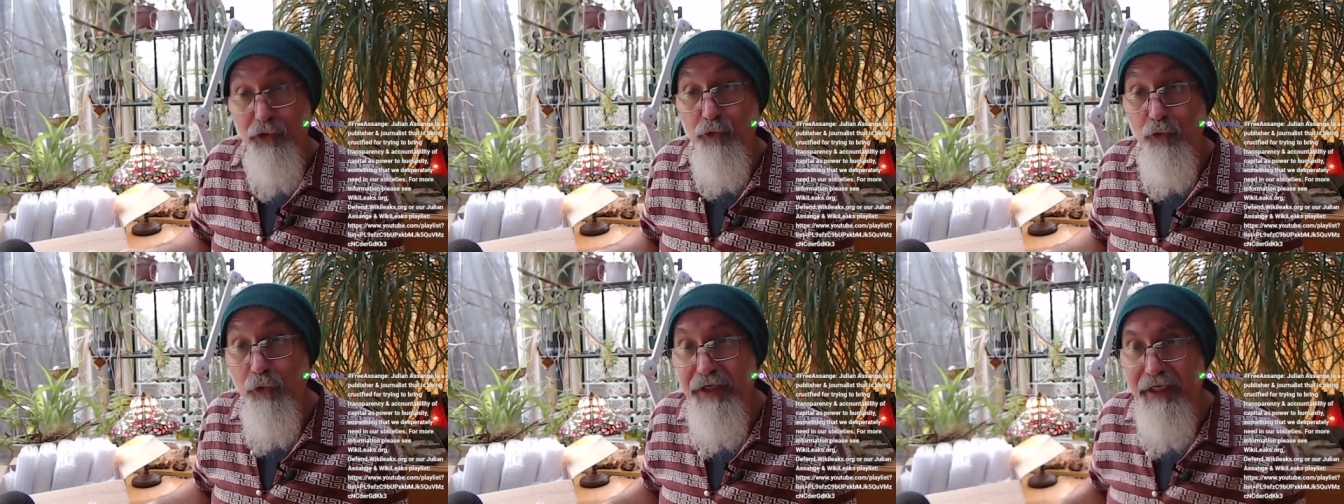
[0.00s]

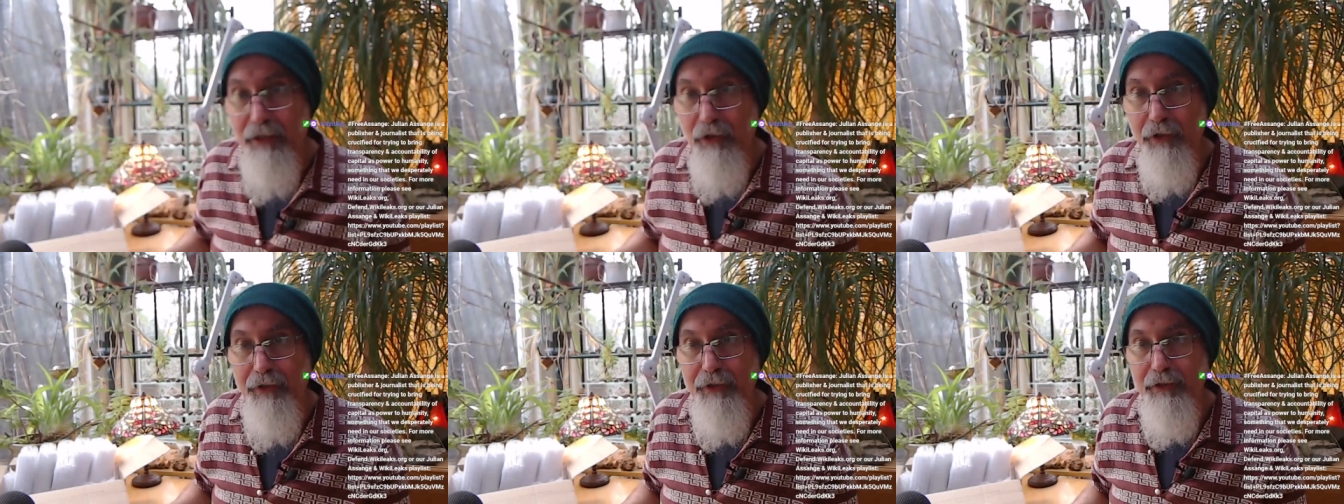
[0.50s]
rookie
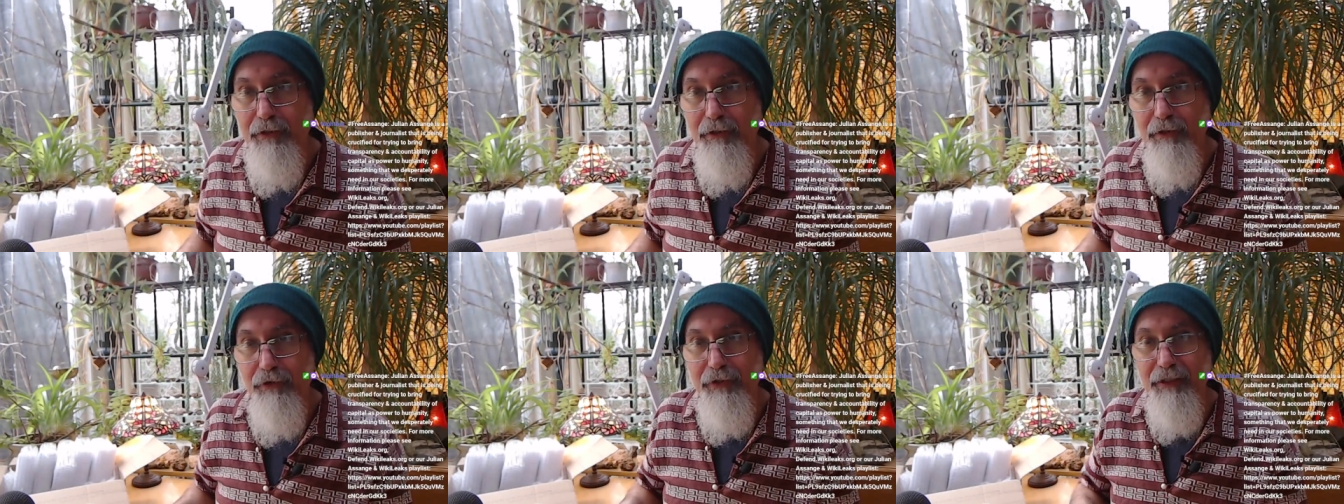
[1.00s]
card.
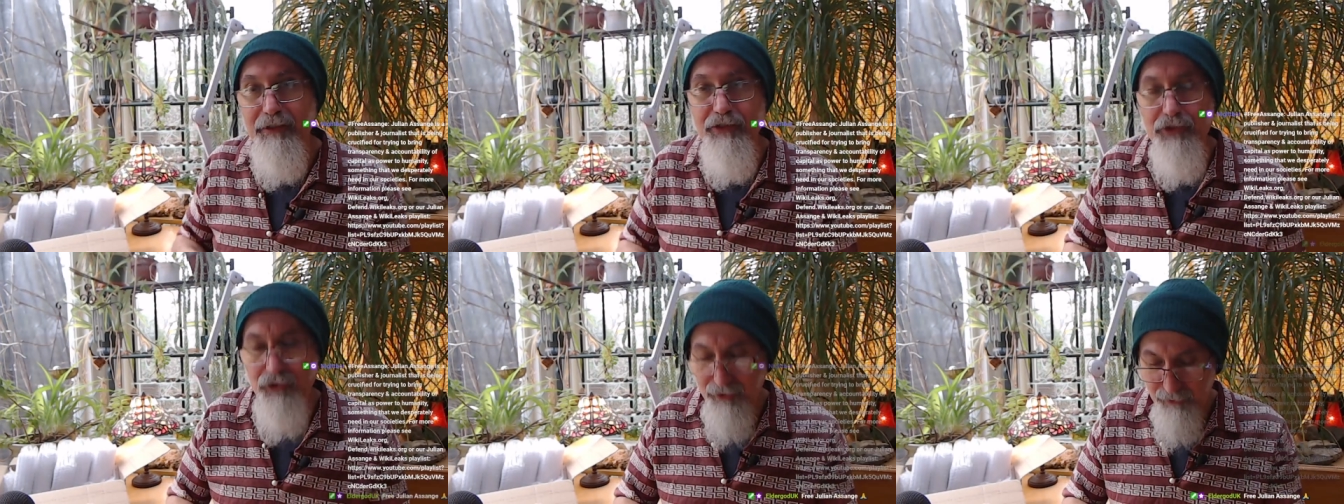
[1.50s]
Okay, this
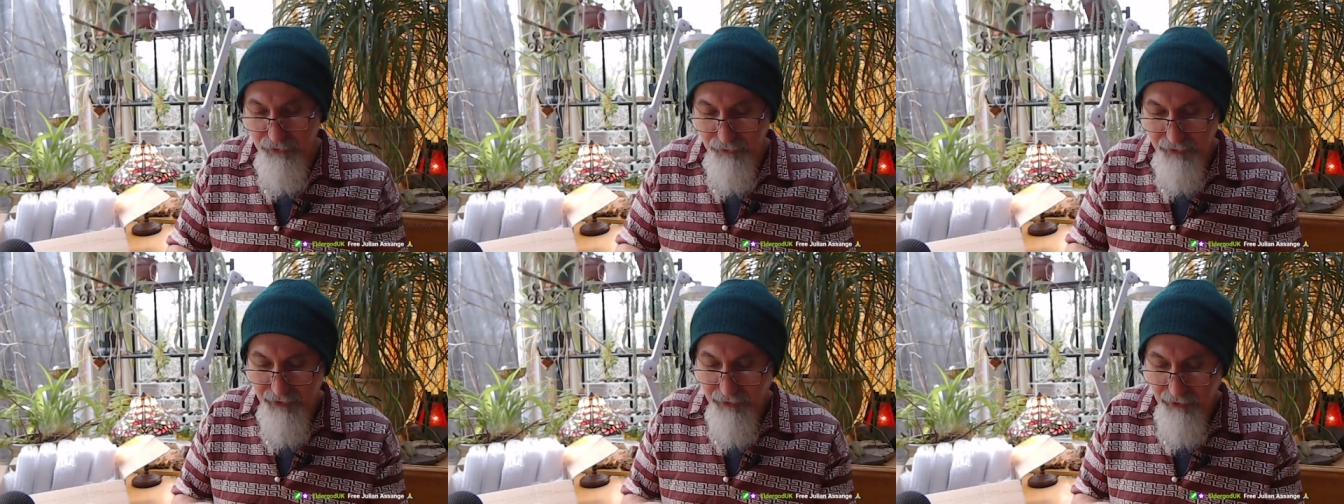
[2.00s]
is Trump's
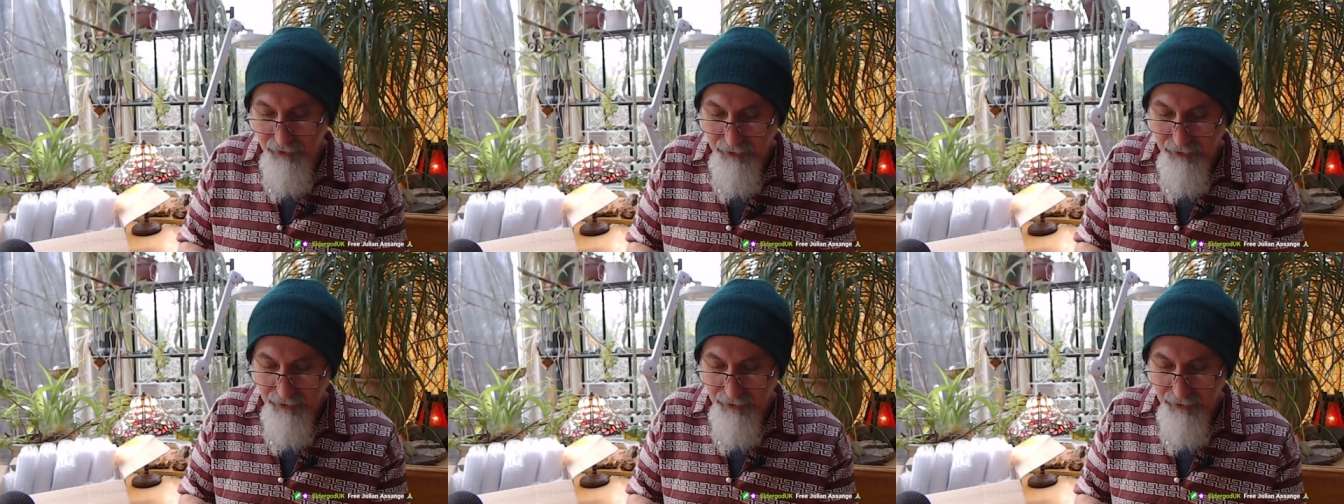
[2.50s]
rookie card.